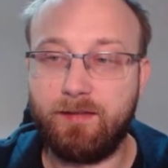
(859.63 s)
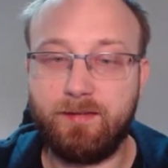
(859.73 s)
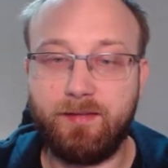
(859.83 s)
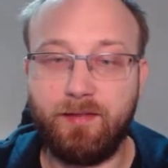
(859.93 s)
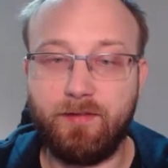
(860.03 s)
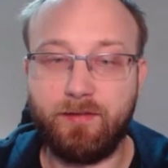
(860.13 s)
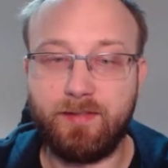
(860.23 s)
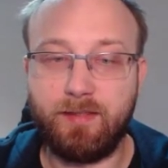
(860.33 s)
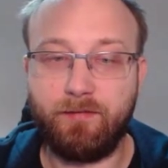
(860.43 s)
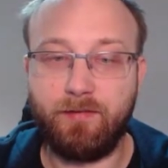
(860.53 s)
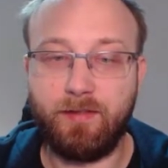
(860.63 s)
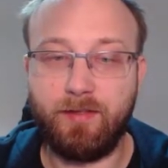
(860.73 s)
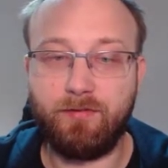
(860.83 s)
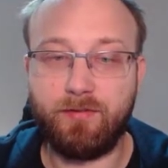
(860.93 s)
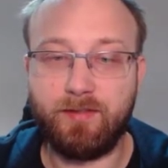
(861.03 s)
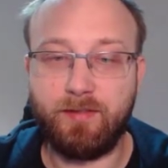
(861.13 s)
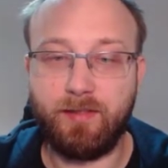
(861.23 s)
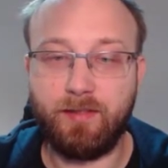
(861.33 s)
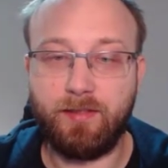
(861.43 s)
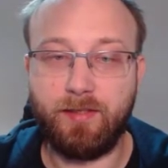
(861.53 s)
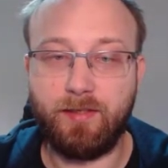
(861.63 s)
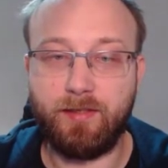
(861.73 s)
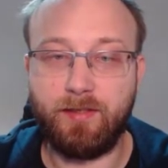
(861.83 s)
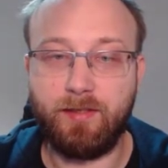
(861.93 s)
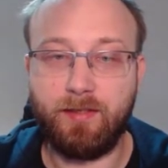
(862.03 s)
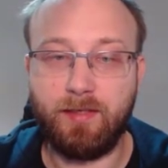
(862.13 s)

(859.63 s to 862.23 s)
Let's see if there's anything interesting here.